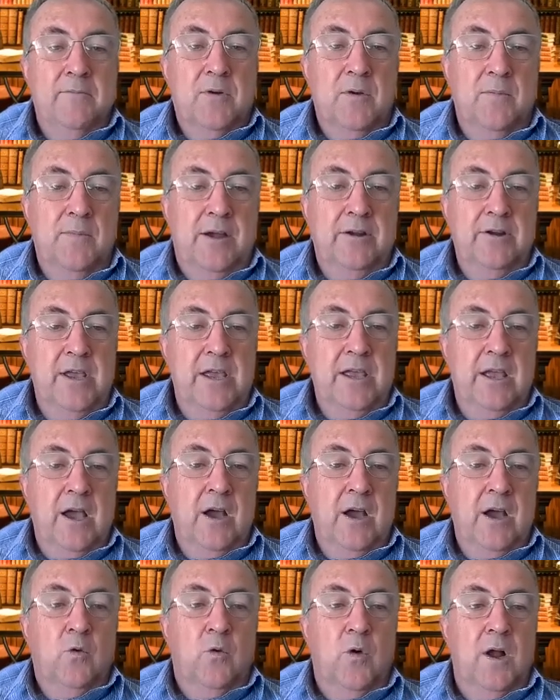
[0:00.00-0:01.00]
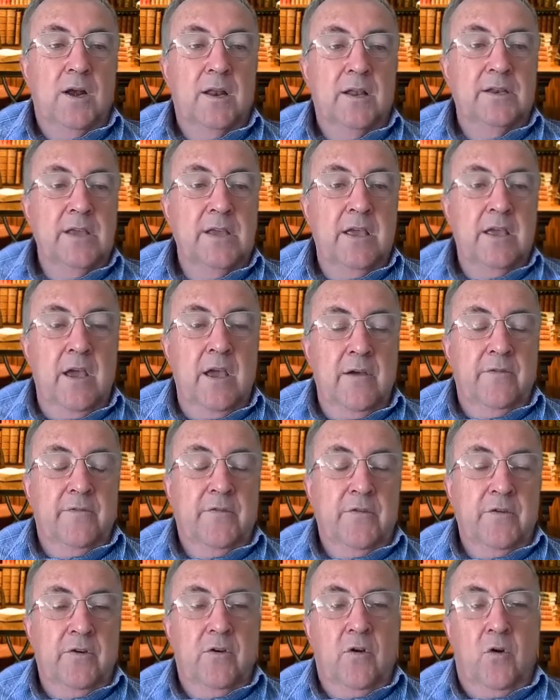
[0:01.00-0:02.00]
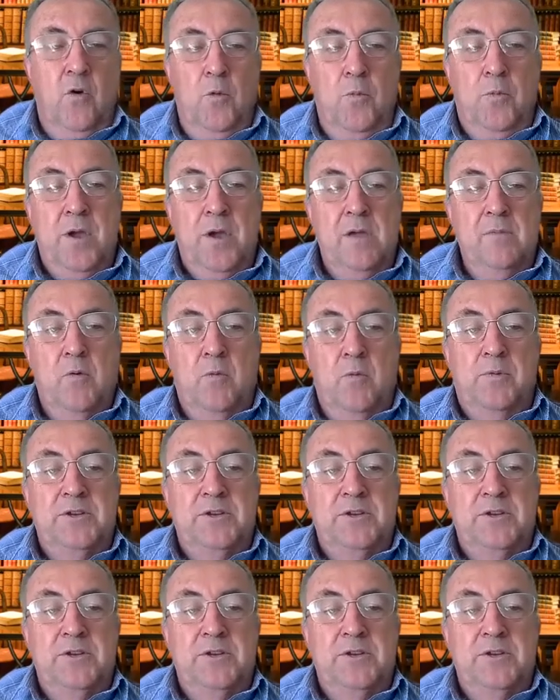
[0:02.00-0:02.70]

promoting equality for all people,